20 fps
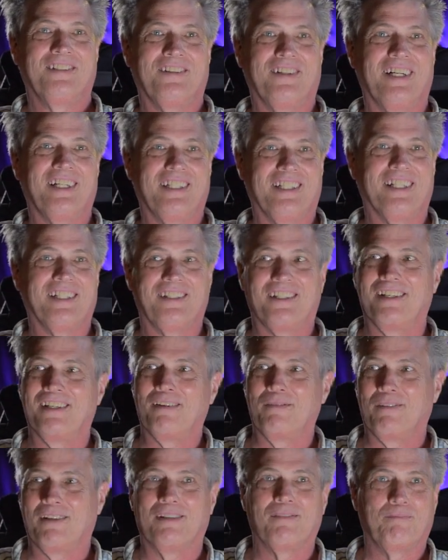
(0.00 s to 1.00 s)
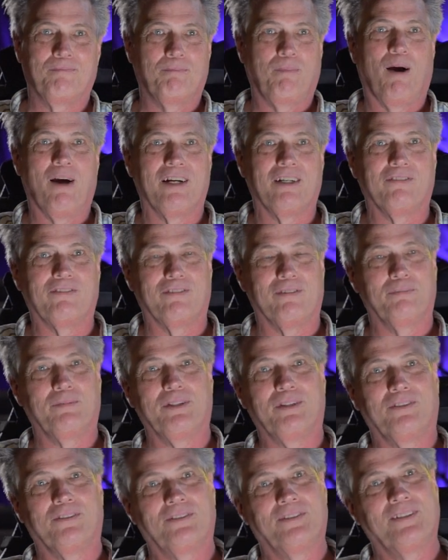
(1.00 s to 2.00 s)
right? And they're buying from
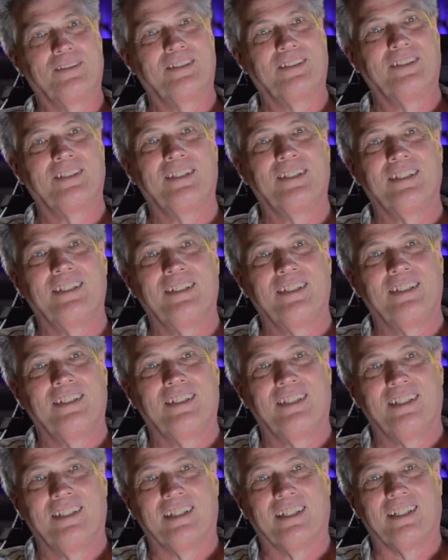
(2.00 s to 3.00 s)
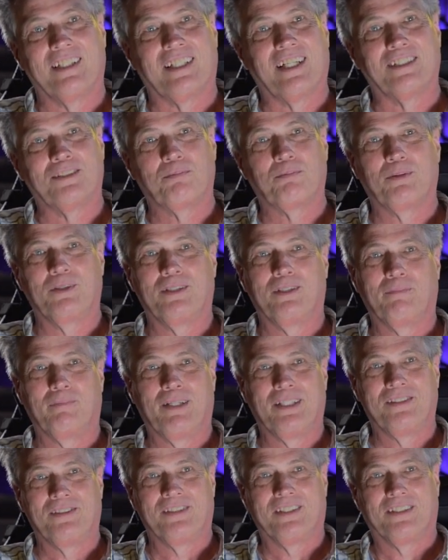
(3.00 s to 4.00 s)
you. Like, that's pretty
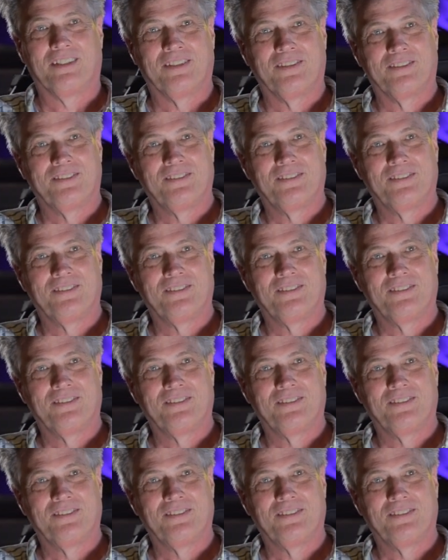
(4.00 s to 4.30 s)
amazing.